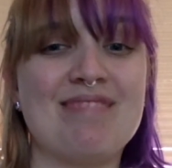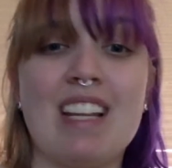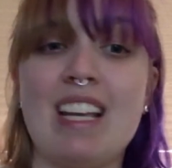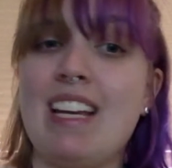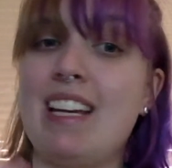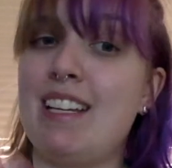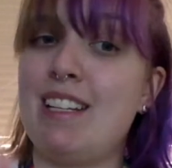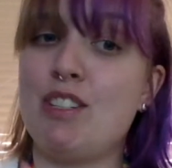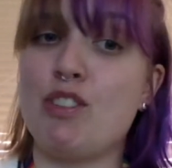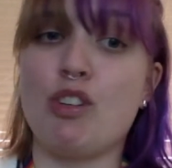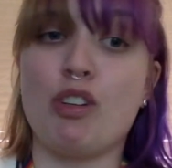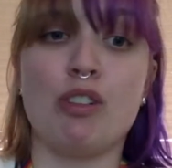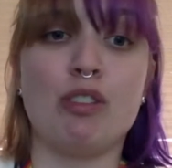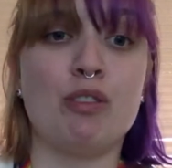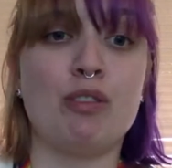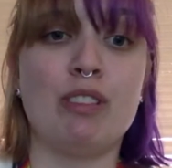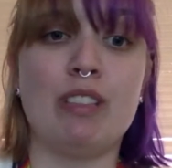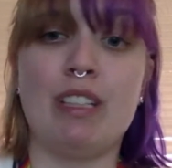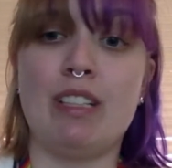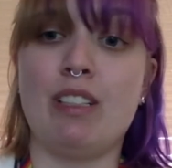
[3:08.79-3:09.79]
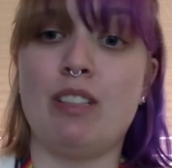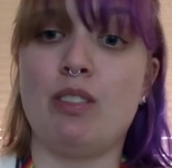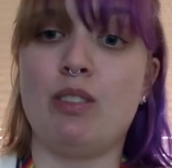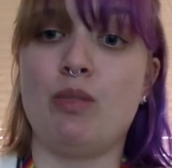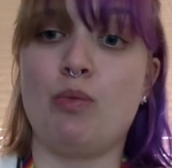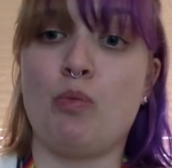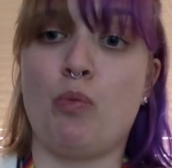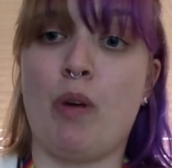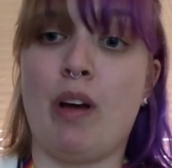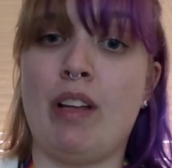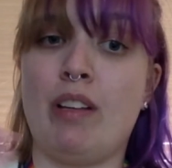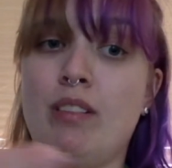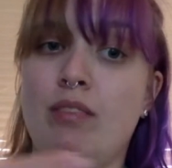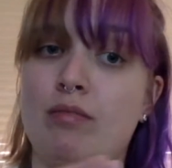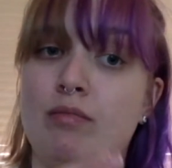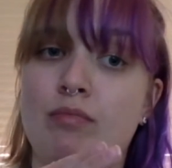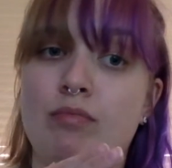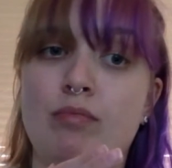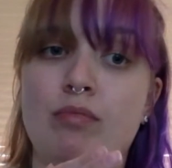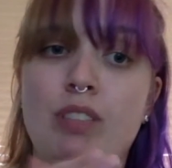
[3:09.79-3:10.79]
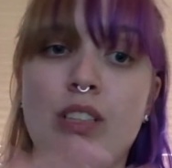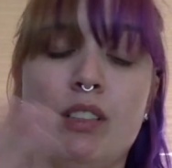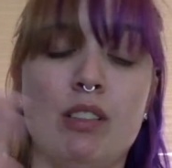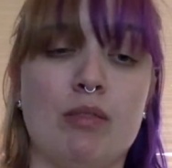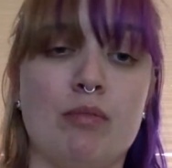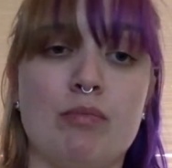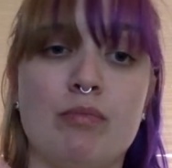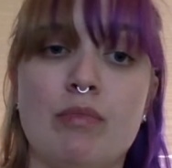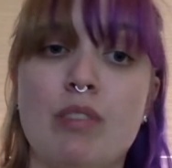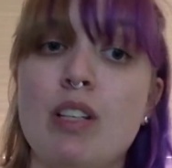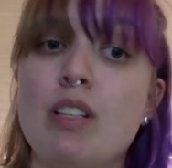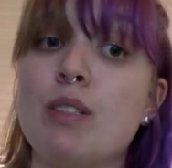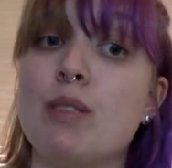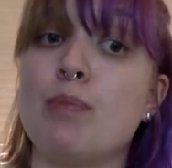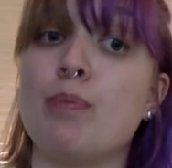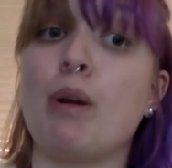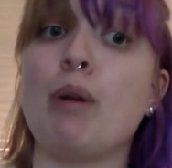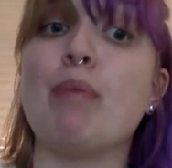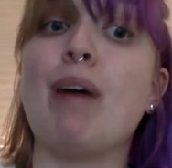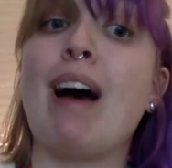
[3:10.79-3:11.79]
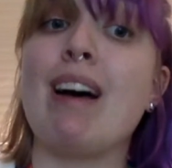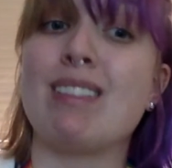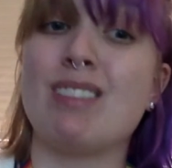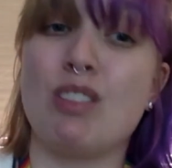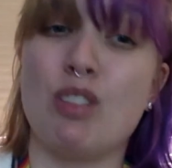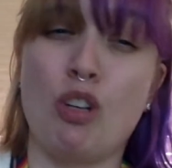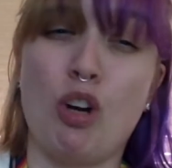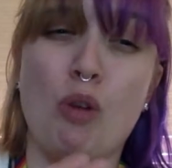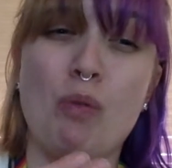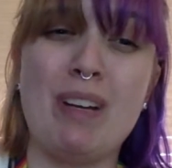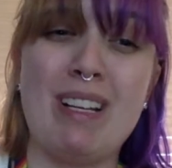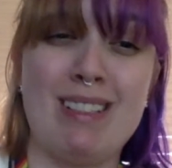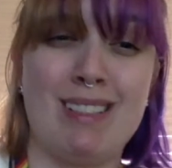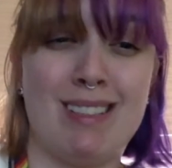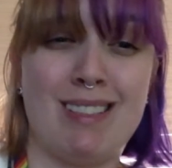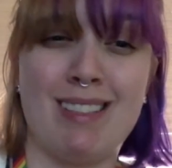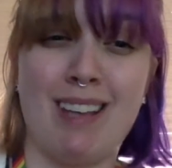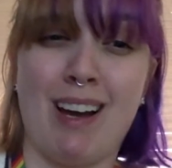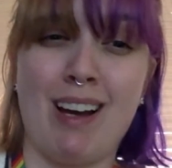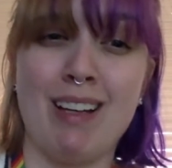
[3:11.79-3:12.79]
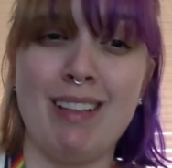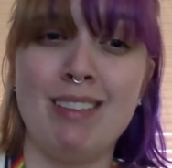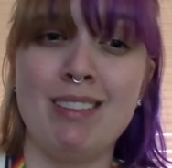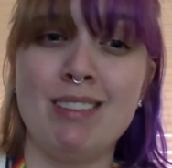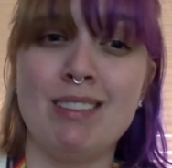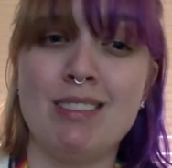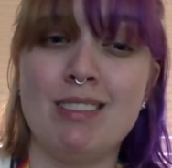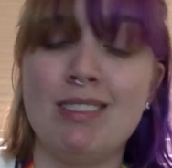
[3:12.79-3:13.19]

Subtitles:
Internal is when, sperm has to go inside,